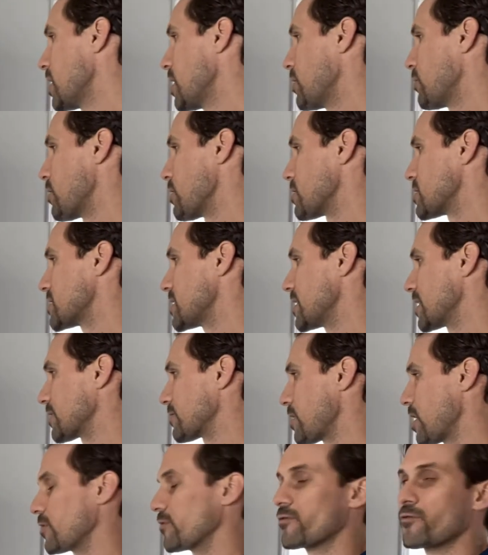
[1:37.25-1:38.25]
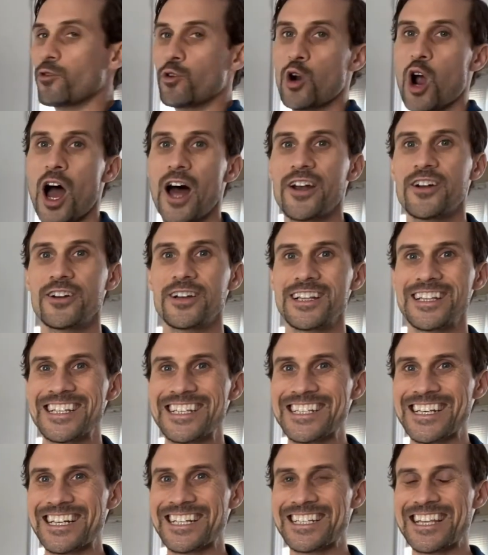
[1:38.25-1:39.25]
we were sitting around
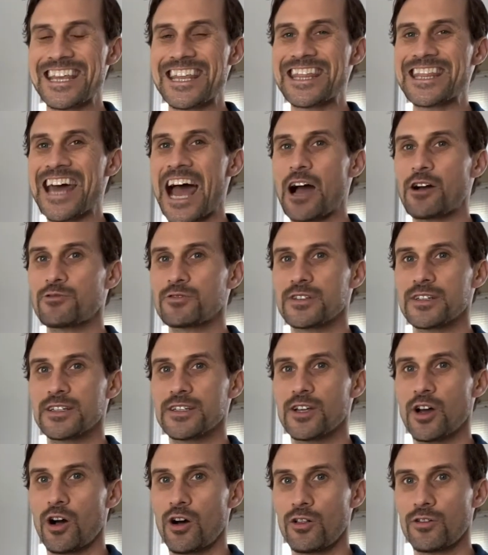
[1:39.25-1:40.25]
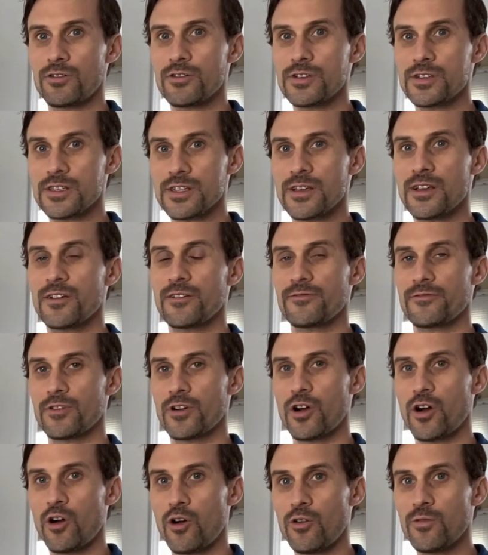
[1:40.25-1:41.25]
$460,000 for a
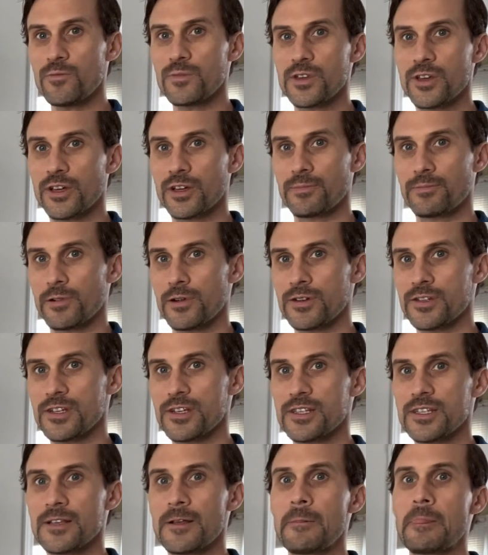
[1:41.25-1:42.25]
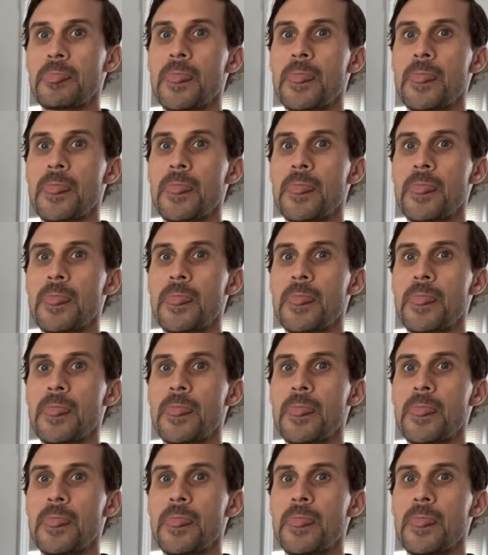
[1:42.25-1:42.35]
home you could purchase.